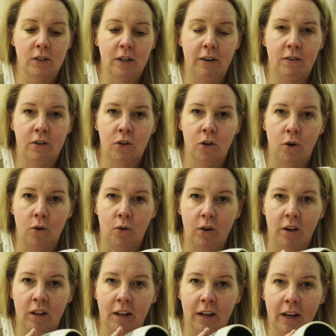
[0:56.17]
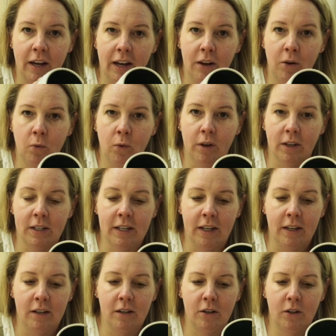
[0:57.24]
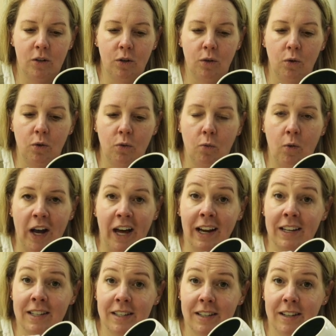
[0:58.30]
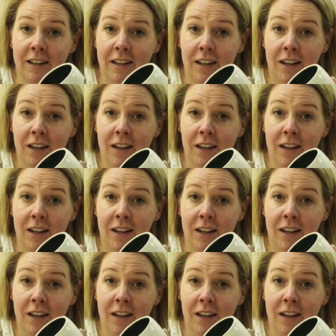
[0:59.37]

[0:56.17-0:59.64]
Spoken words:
I've shown that I will tend to wax